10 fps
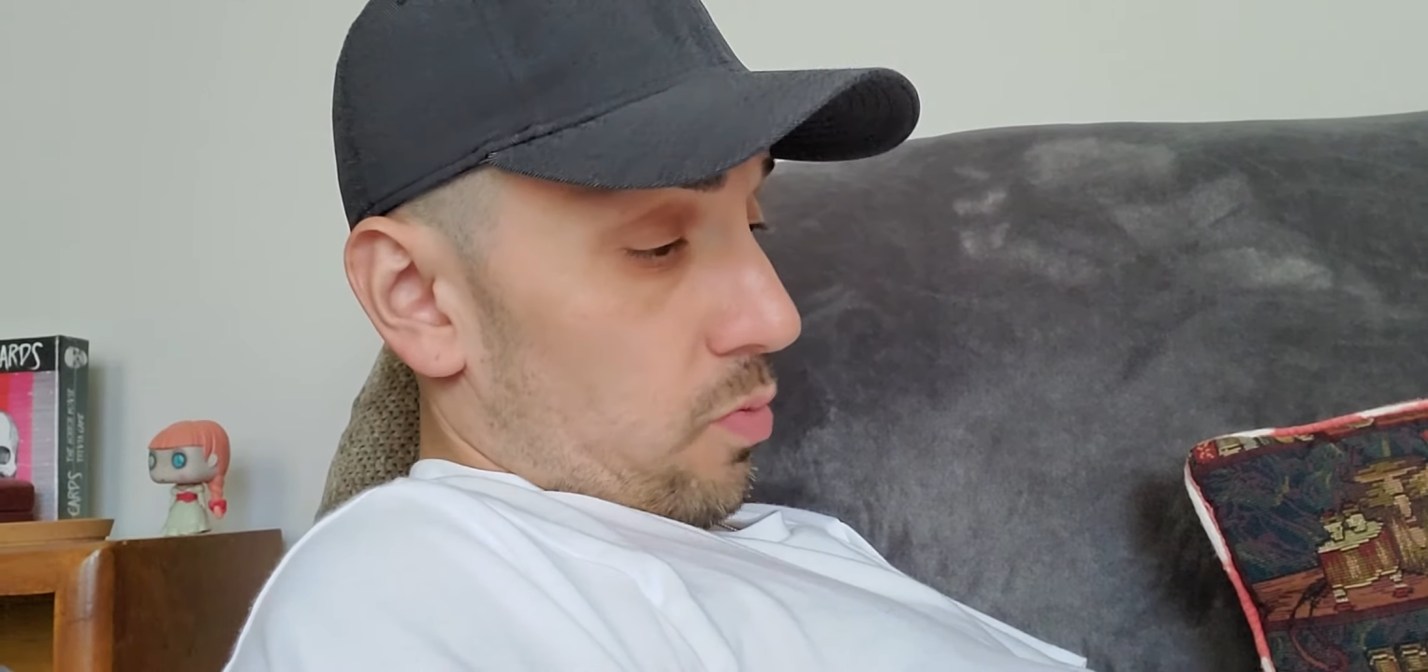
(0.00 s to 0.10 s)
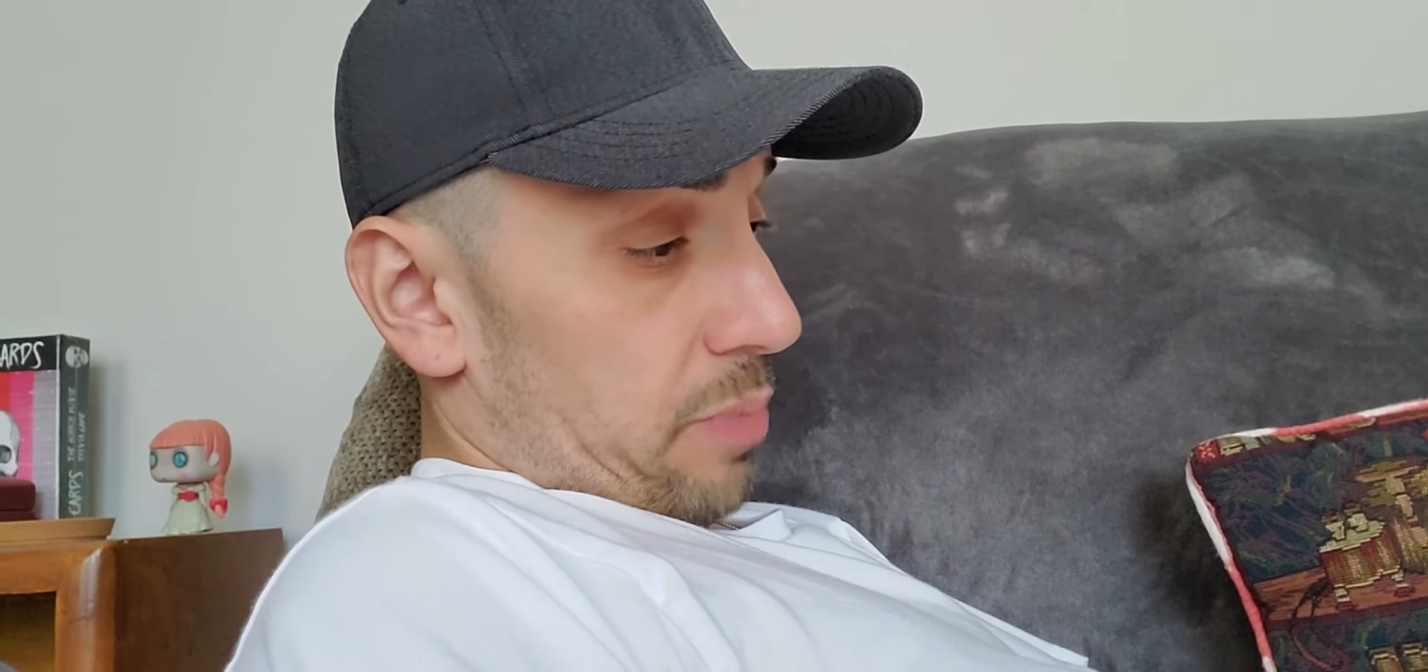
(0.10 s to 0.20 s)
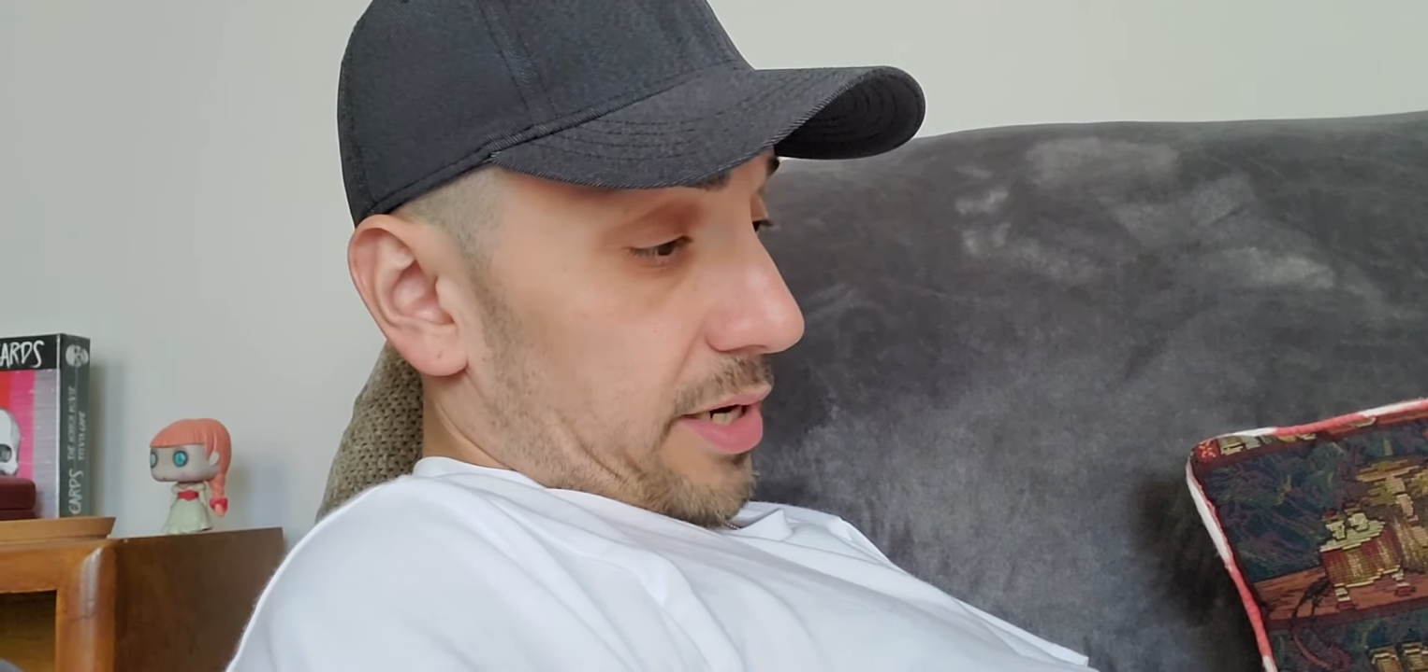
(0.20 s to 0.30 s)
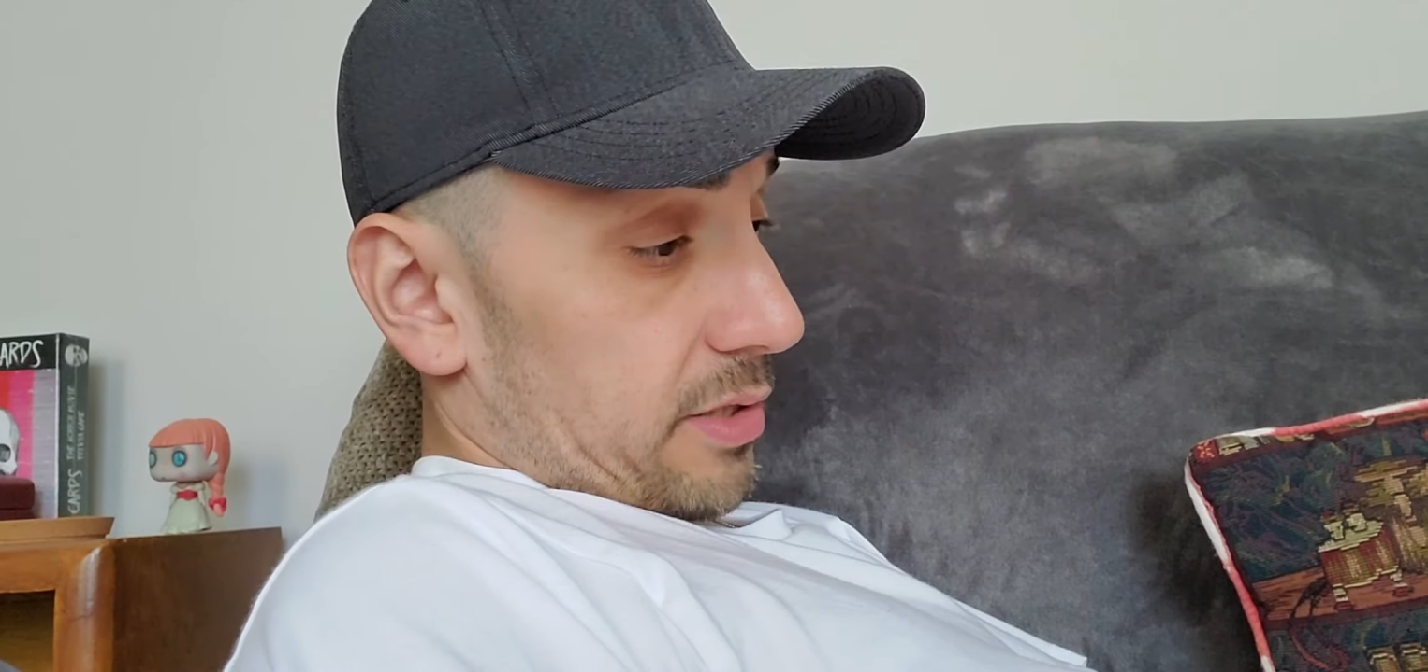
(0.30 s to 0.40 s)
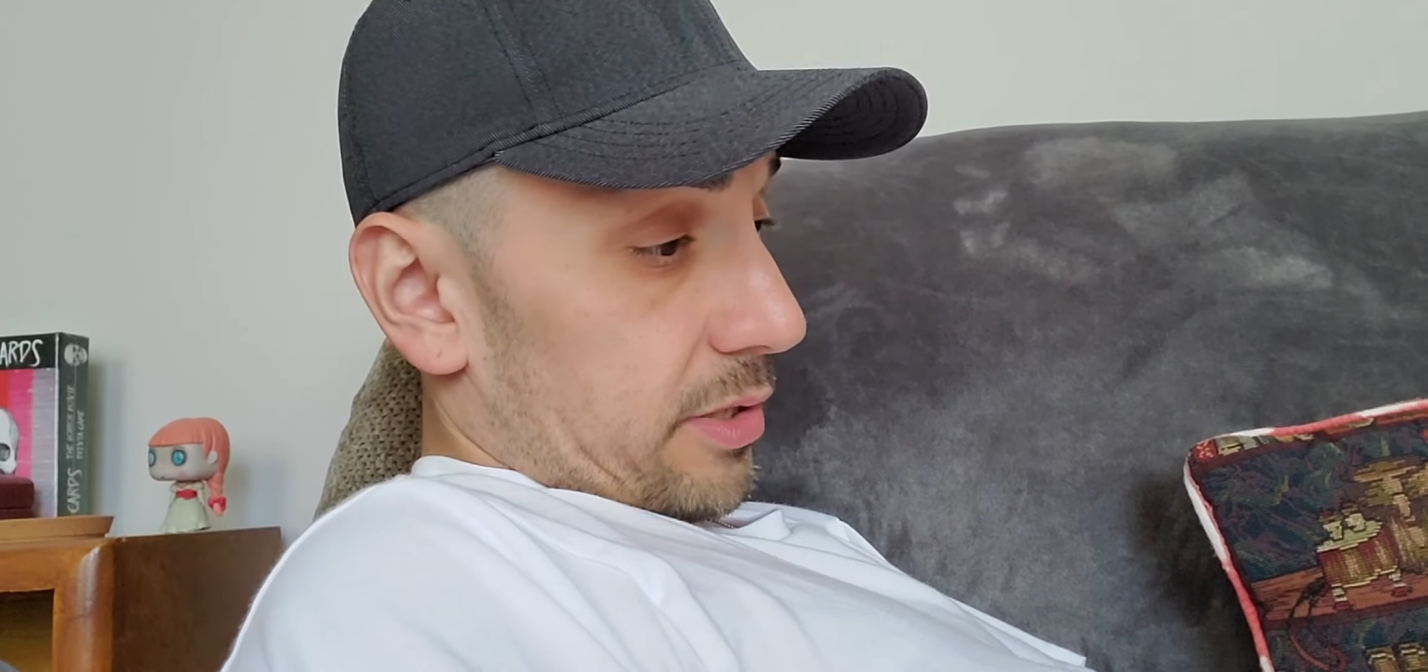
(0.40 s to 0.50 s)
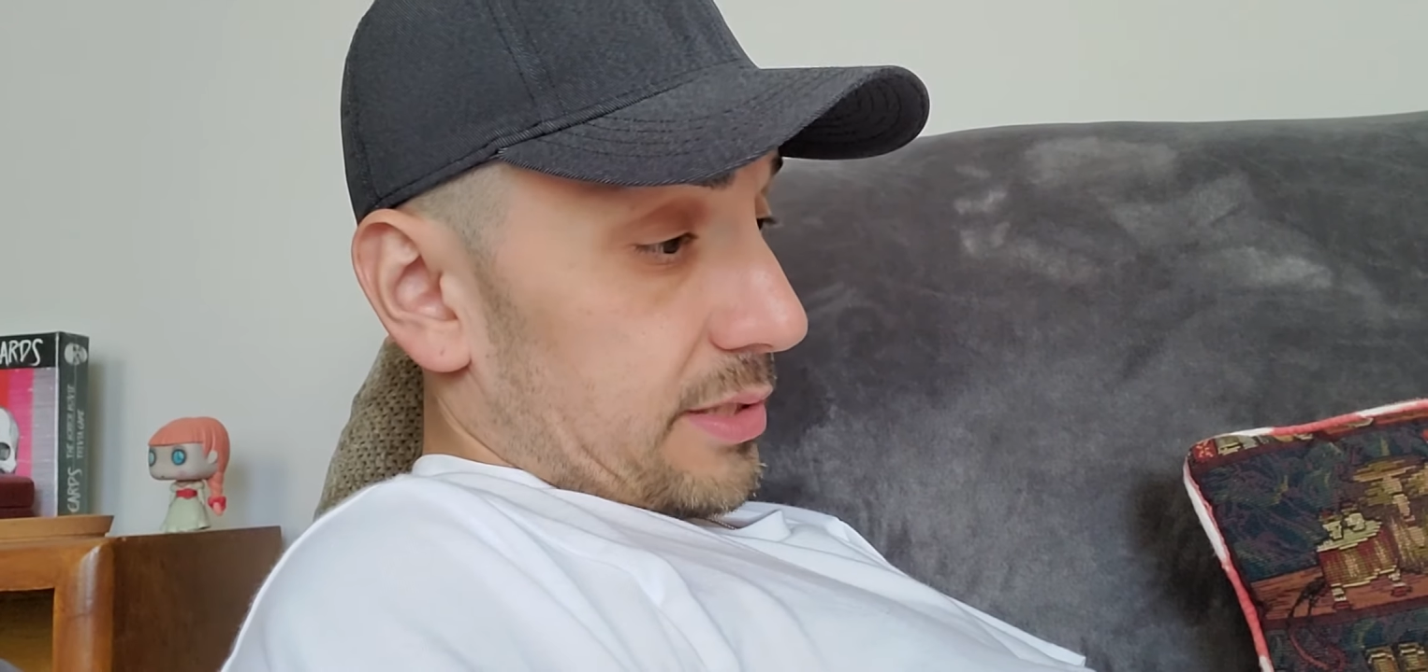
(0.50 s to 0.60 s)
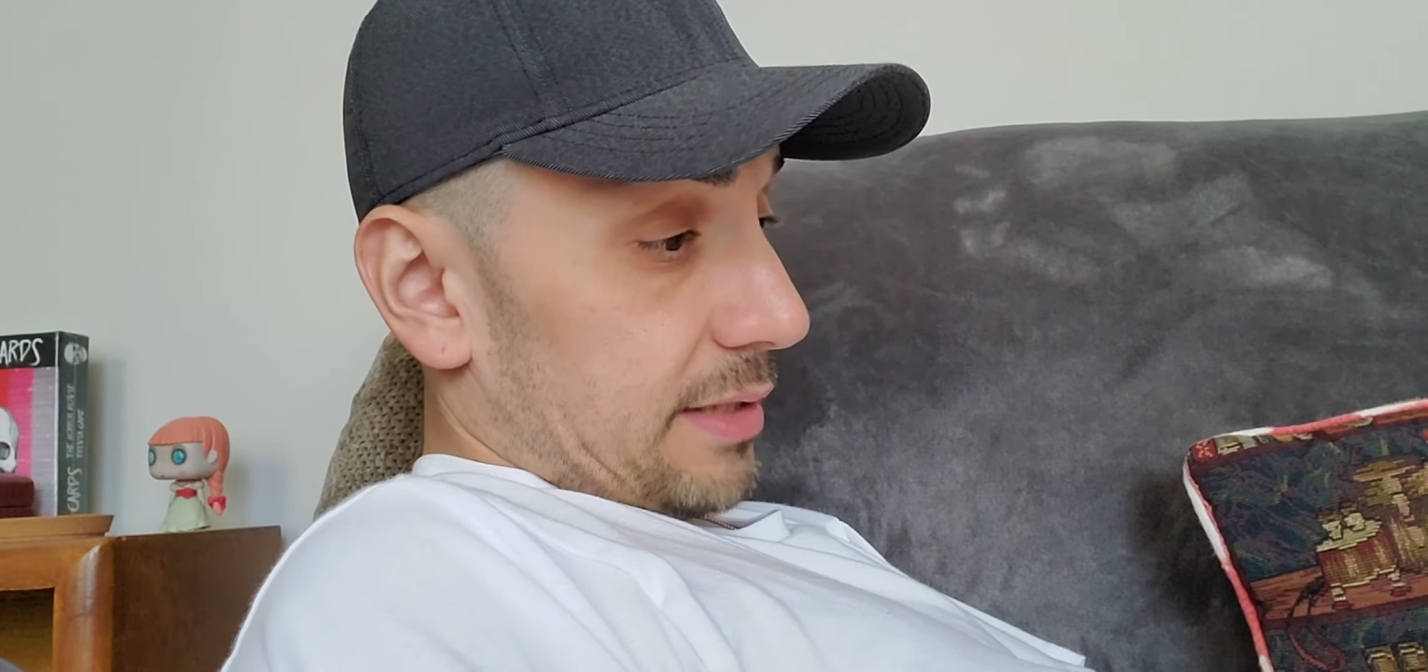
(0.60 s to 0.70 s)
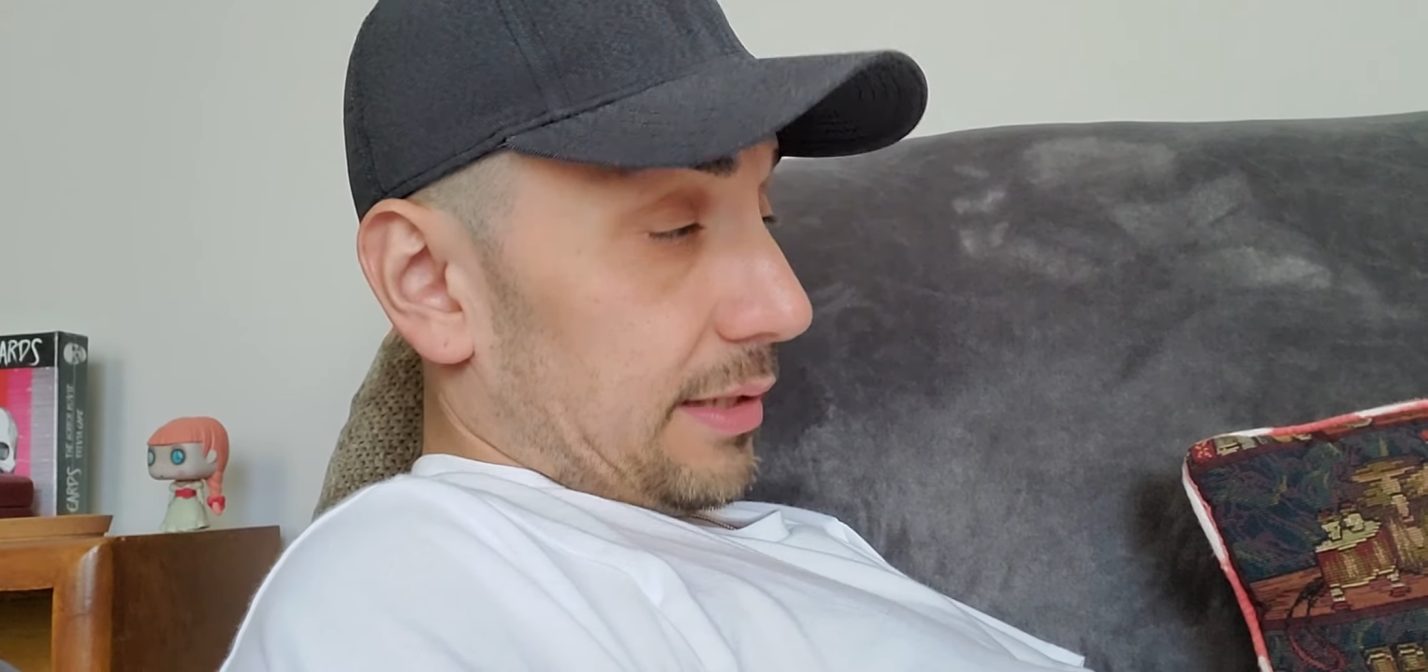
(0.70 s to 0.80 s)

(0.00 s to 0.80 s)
but it turns out